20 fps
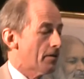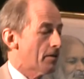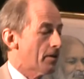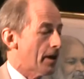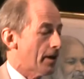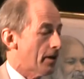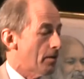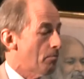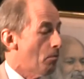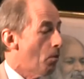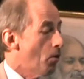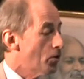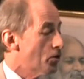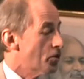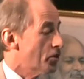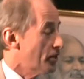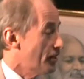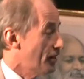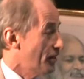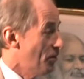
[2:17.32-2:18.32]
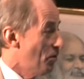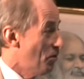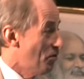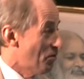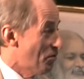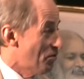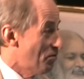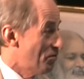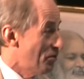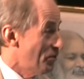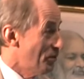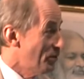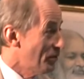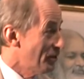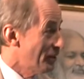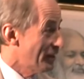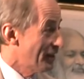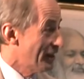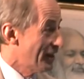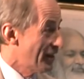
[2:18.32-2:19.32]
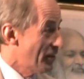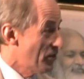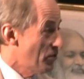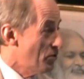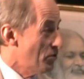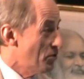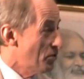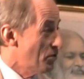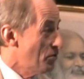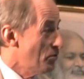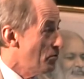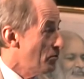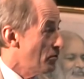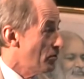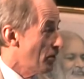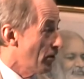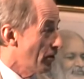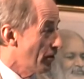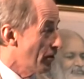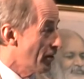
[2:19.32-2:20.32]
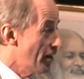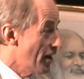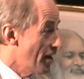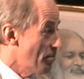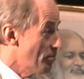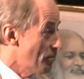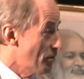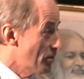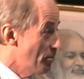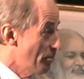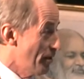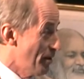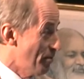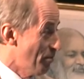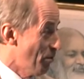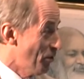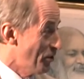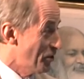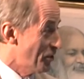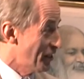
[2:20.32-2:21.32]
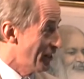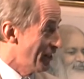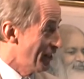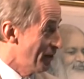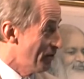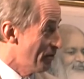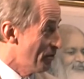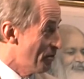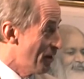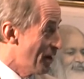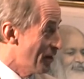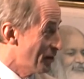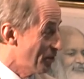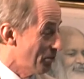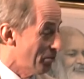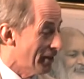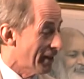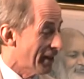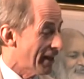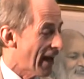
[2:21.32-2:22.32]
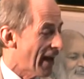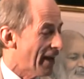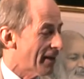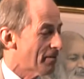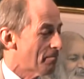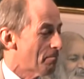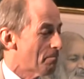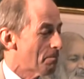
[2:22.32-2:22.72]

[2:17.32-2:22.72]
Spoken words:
get emotional over food. You choose other times to be emotional if you possibly can.